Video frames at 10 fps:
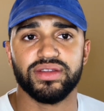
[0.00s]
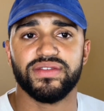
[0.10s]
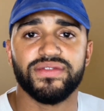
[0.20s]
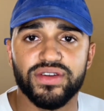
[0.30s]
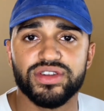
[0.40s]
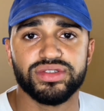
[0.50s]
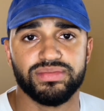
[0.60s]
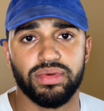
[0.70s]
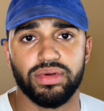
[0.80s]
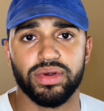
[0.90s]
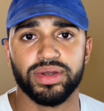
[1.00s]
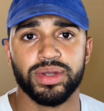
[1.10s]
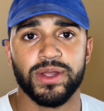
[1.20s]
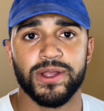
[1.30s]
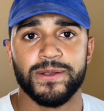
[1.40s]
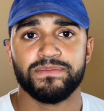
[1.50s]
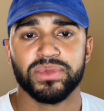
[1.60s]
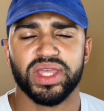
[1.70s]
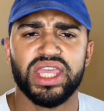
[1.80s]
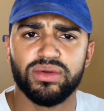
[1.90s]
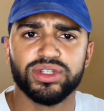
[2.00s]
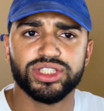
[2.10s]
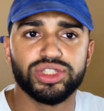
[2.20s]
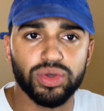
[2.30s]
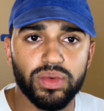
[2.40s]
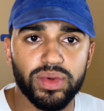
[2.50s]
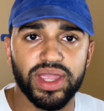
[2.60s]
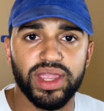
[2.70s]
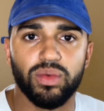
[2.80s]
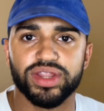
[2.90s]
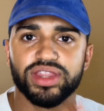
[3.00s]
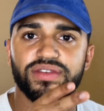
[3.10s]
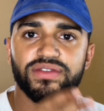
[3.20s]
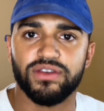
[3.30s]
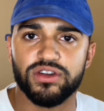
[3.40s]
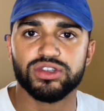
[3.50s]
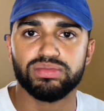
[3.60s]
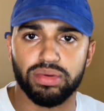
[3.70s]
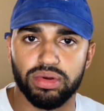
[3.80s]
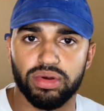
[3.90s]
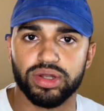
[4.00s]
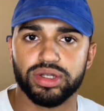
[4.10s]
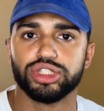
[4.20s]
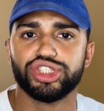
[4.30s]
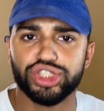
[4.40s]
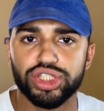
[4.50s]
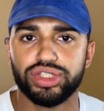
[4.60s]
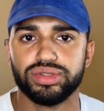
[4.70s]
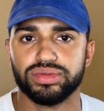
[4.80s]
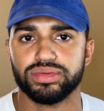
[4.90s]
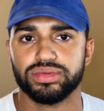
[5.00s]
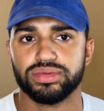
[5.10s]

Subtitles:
The firstborn, he was doing what the firstborn should do.